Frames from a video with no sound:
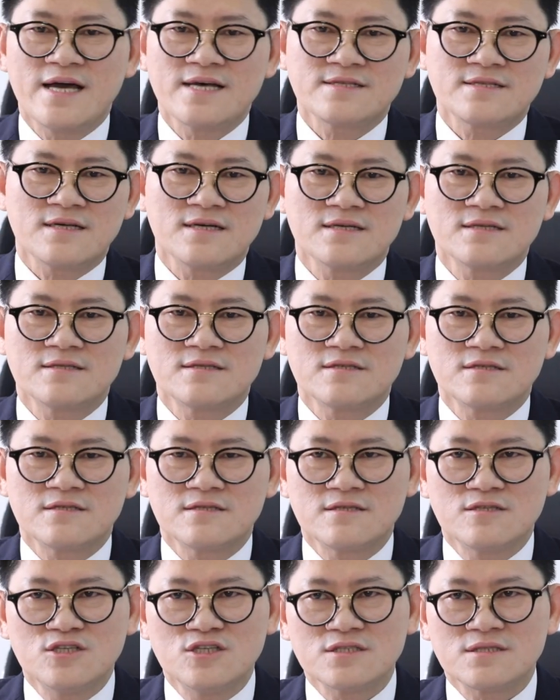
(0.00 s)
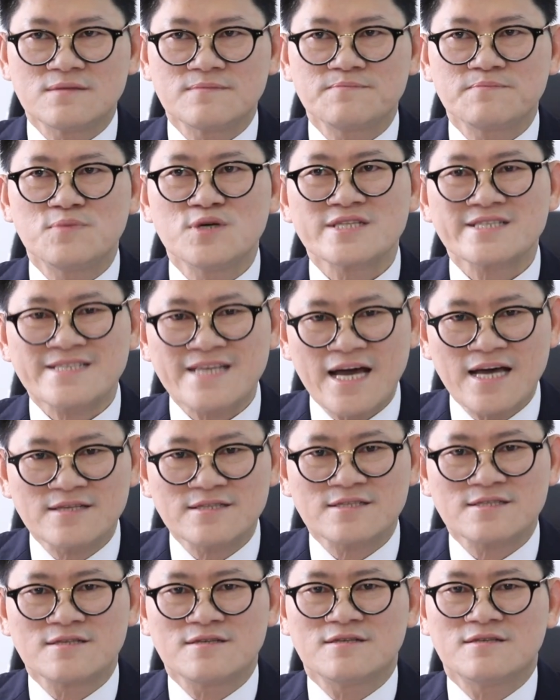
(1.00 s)
has a good
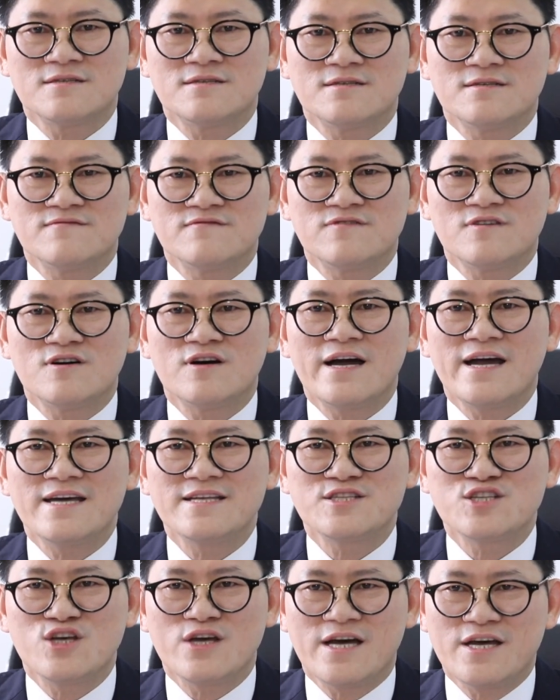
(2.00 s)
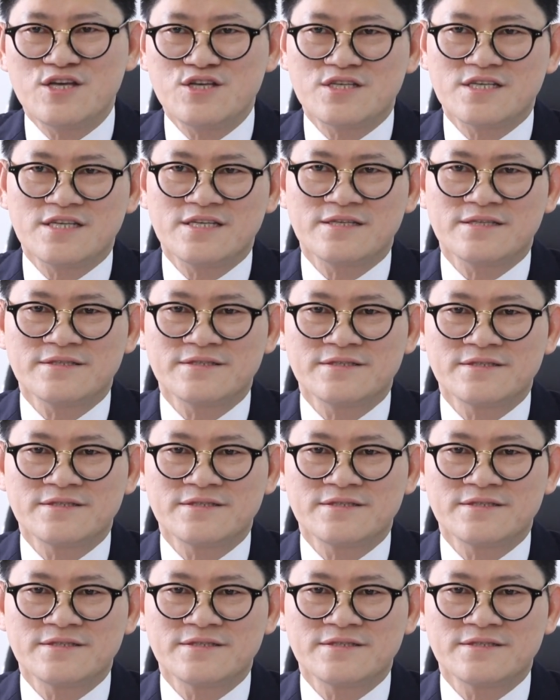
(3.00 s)
potential for anti-aging.